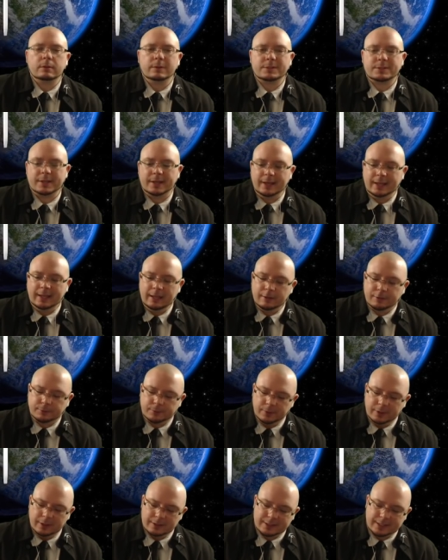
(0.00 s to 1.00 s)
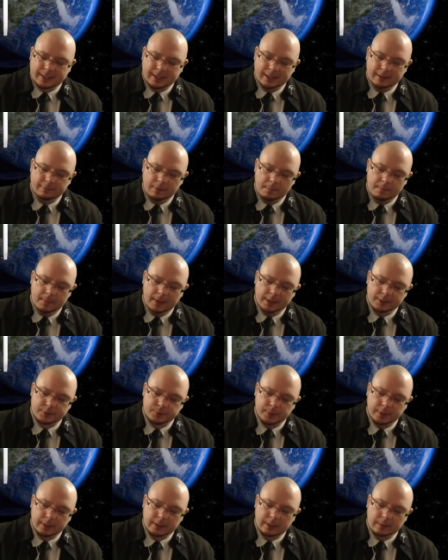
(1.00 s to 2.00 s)
is that E3 is kind of a mess
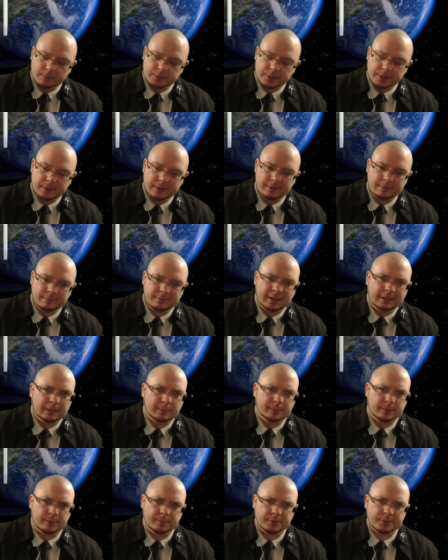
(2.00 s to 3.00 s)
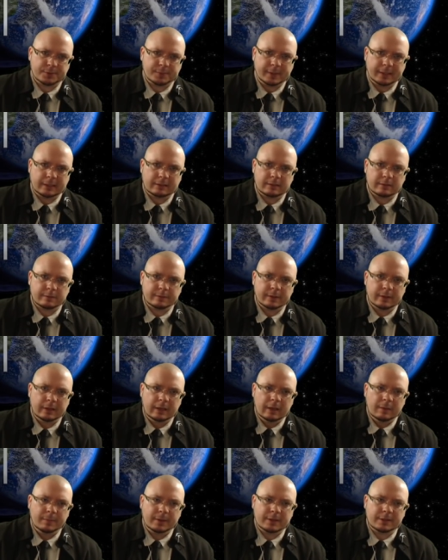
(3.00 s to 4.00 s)
when it comes to the developer perspective.
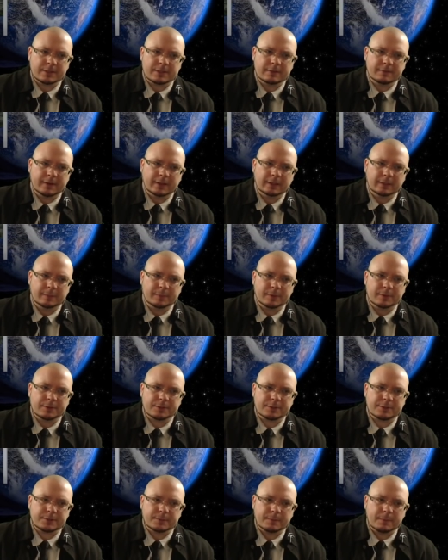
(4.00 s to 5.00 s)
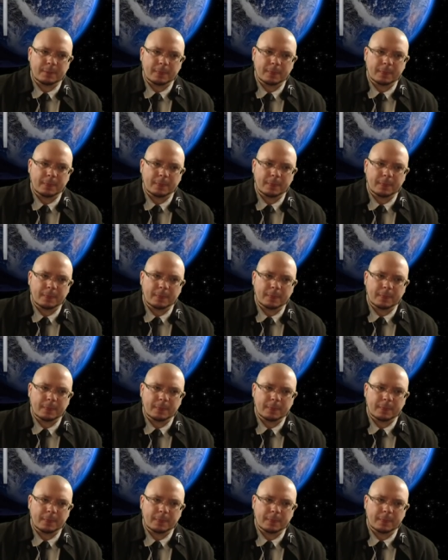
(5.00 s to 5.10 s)
Because developers...